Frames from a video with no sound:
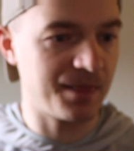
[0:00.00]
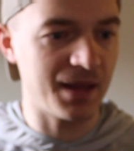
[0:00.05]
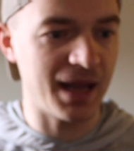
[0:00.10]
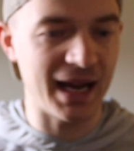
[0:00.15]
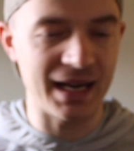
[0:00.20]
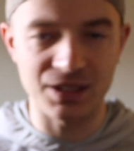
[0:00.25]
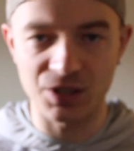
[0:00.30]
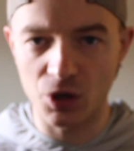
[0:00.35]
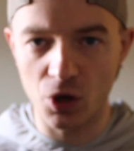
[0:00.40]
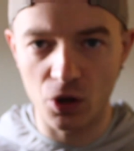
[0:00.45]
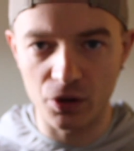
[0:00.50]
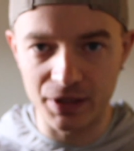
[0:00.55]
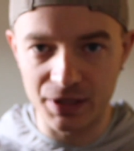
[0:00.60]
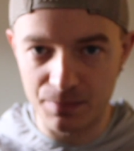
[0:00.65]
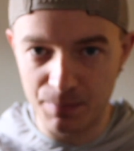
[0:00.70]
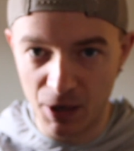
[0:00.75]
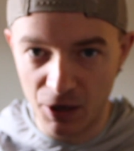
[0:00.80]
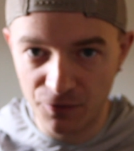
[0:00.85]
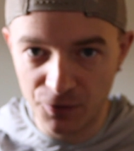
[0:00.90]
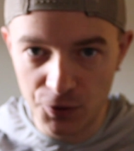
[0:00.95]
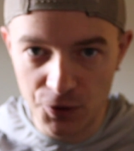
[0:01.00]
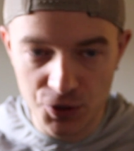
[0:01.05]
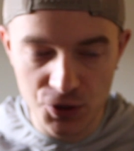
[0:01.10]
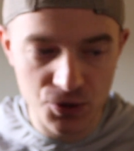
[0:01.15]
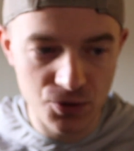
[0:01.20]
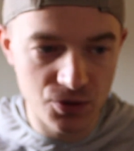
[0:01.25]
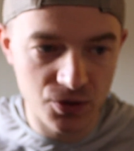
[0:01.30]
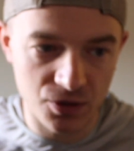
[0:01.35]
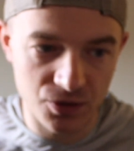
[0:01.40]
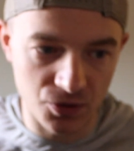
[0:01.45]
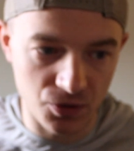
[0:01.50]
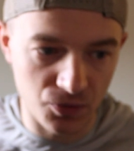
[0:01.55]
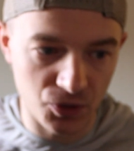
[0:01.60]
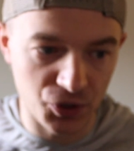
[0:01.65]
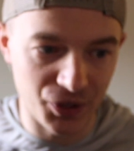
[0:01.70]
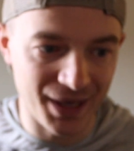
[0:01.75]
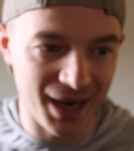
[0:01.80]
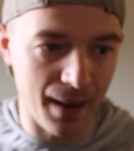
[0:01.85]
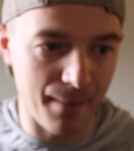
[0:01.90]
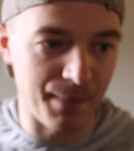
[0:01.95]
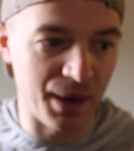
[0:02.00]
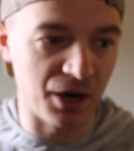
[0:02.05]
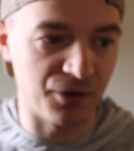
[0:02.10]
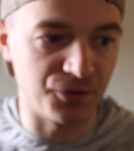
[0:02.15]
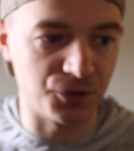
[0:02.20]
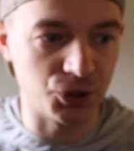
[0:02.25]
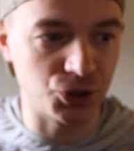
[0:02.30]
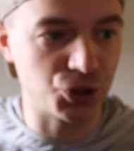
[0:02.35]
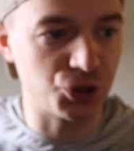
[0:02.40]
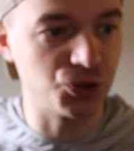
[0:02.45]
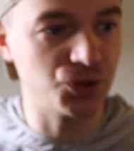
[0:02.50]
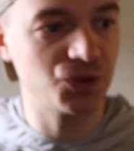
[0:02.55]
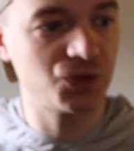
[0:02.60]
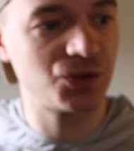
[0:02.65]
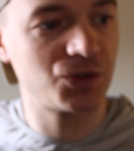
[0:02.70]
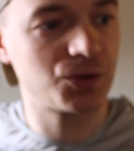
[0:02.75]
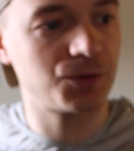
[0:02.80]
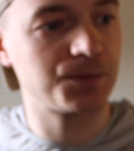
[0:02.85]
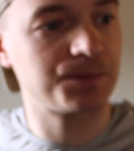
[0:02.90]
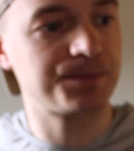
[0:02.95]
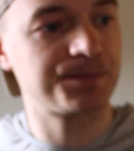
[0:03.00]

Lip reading: Hate to call these barefoot shoes because they're really not barefoot shoes.